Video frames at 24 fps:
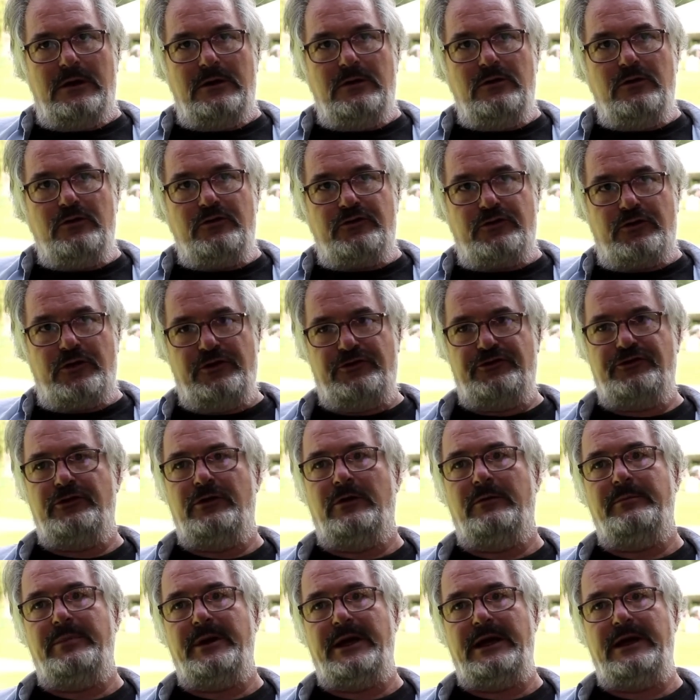
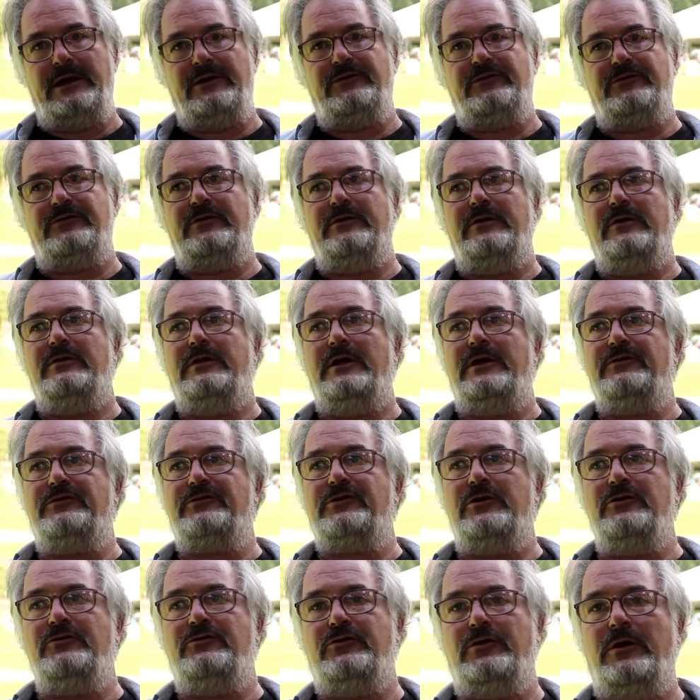nutritional base that is
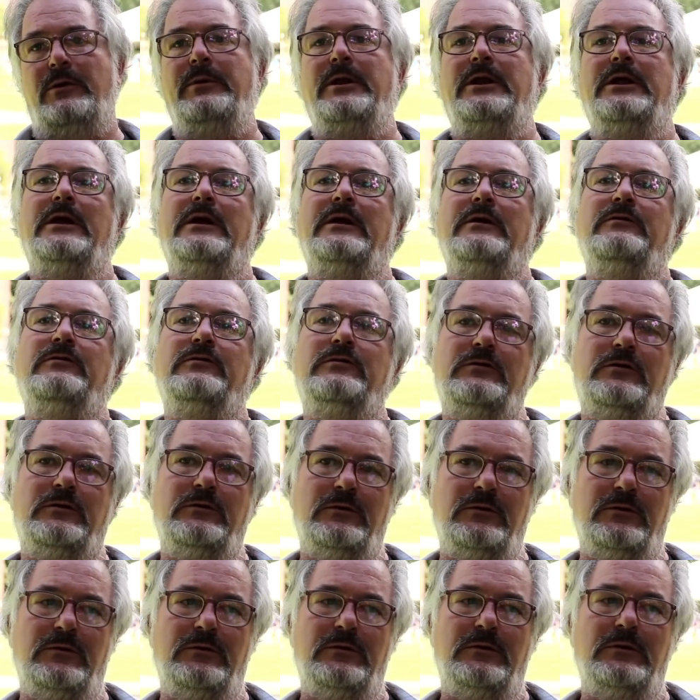contributing
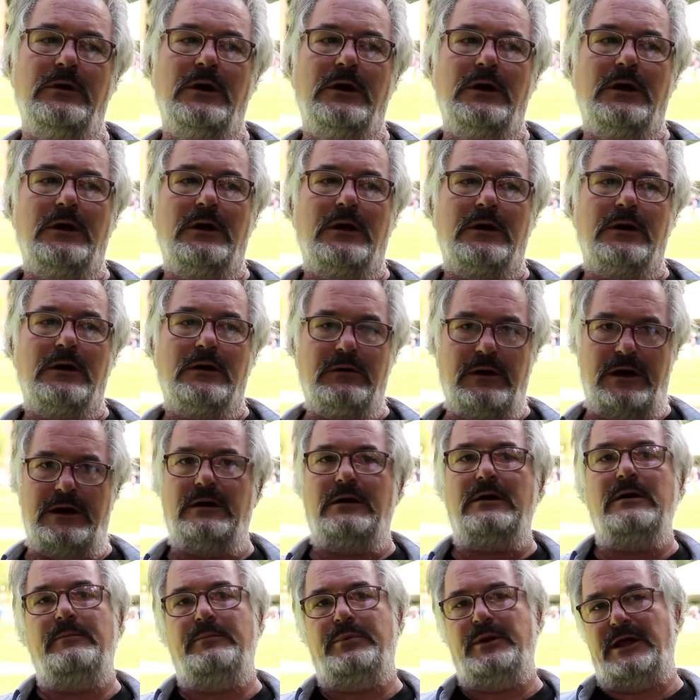to greater
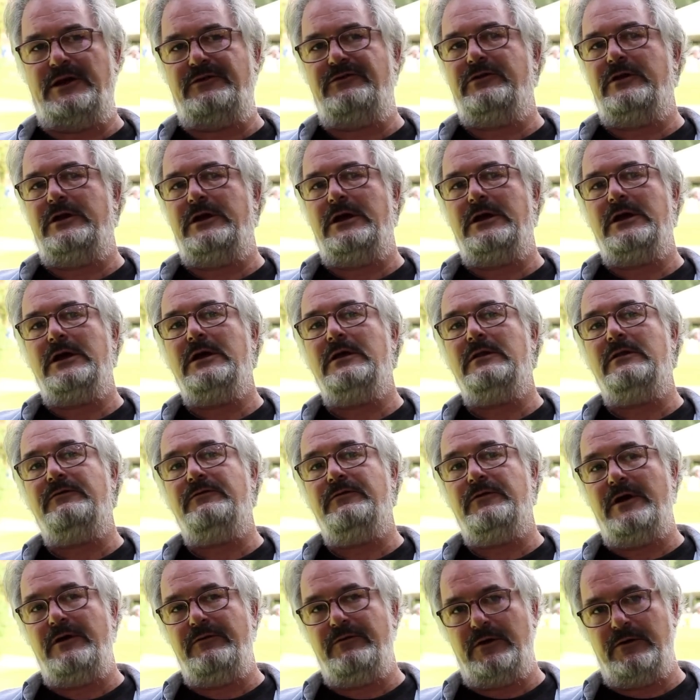complexity in the
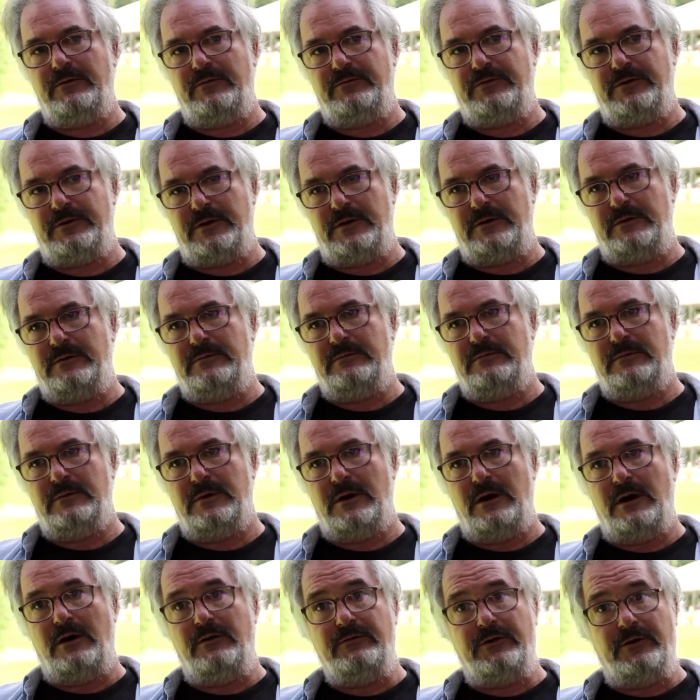flavor of
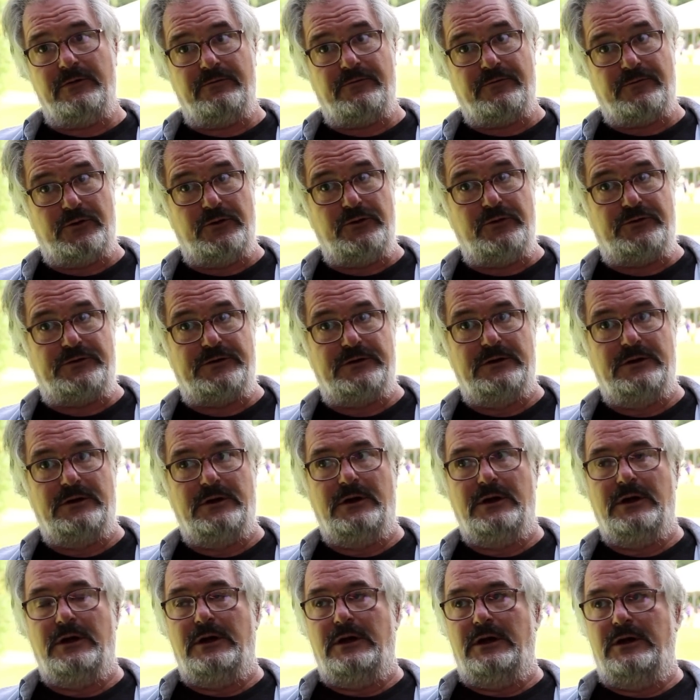the fruit.
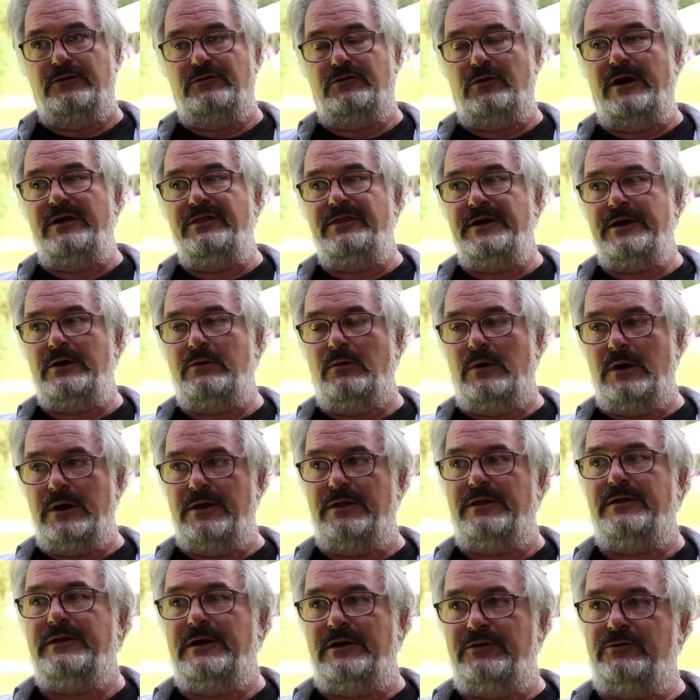So I think one
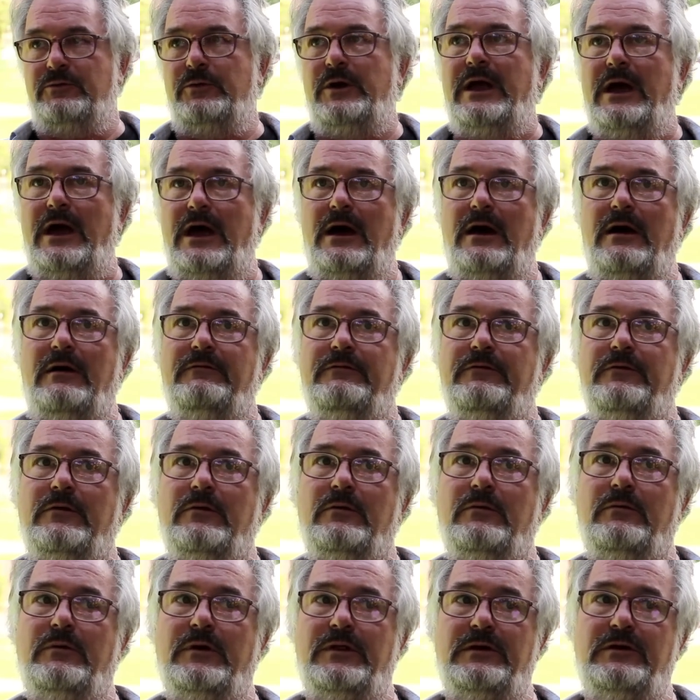of the things we have
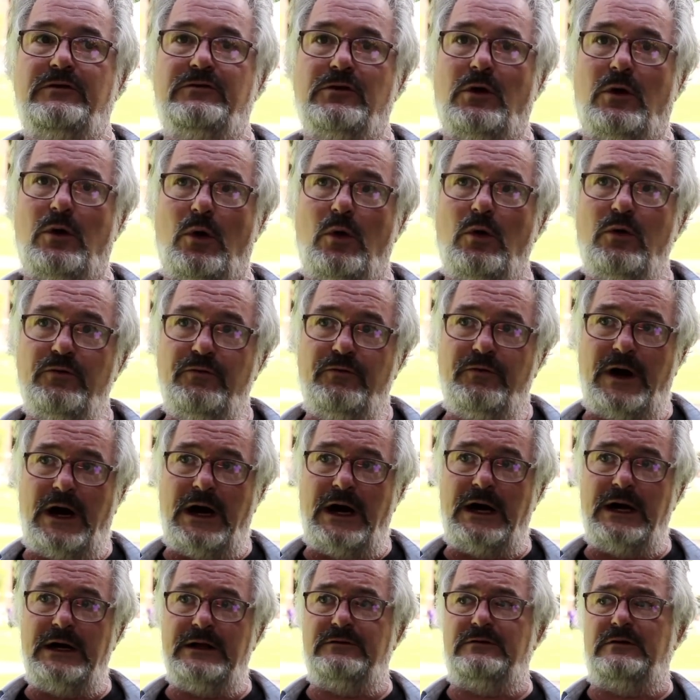with these old
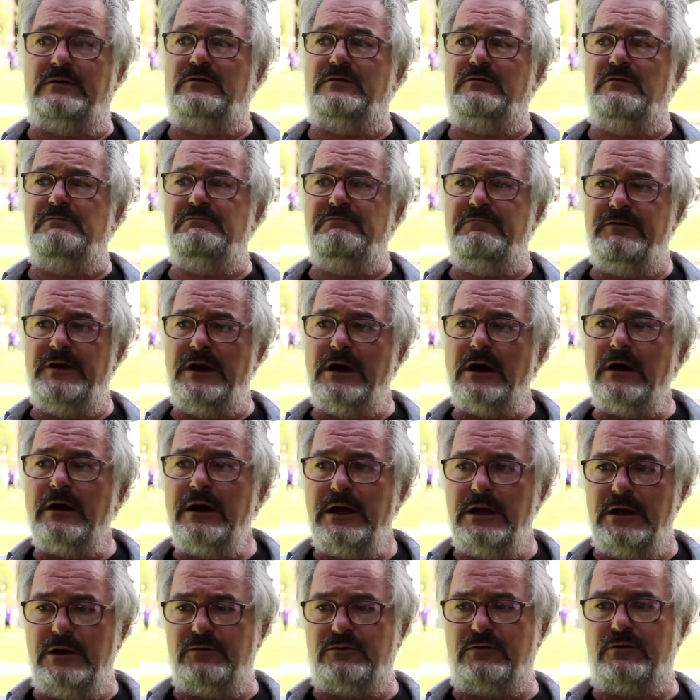vines is
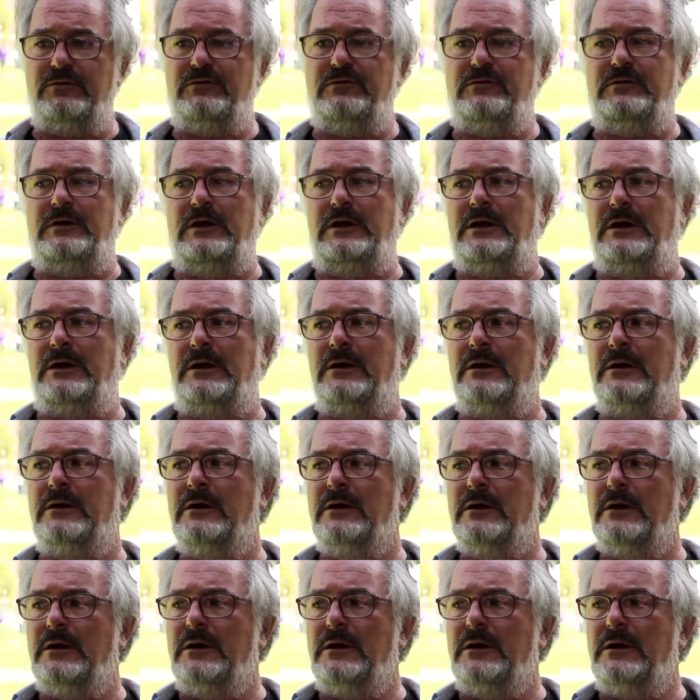very interesting